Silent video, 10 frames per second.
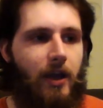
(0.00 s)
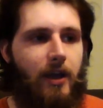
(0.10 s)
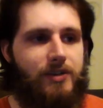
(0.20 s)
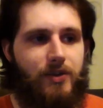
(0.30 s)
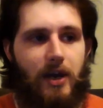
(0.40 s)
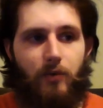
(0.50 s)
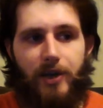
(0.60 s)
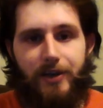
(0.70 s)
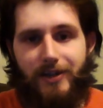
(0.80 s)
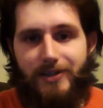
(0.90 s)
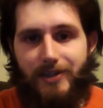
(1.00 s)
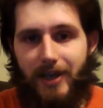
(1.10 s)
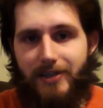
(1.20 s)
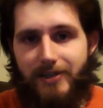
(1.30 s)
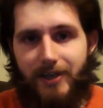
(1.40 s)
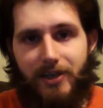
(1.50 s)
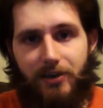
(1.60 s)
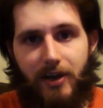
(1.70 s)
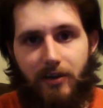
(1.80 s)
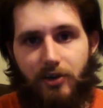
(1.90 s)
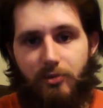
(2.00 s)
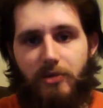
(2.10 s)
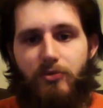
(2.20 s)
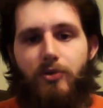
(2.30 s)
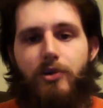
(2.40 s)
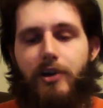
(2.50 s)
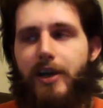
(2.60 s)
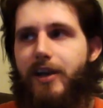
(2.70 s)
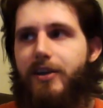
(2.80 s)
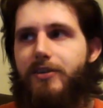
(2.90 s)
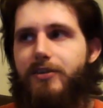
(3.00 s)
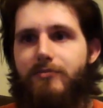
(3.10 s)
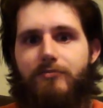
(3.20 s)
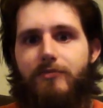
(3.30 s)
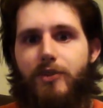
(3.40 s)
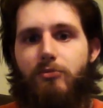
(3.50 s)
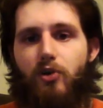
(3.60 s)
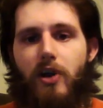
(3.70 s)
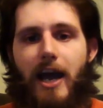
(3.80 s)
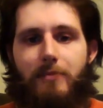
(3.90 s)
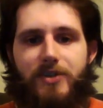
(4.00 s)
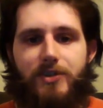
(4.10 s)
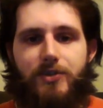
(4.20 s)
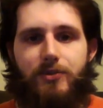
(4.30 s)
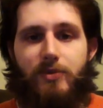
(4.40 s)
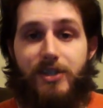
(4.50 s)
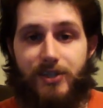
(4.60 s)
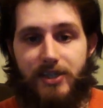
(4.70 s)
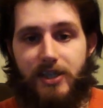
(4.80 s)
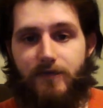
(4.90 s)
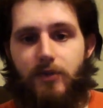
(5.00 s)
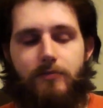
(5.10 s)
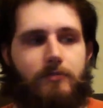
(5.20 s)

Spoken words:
so that way it gets kind of stuck in your head a little bit more and you're more apt to be successful.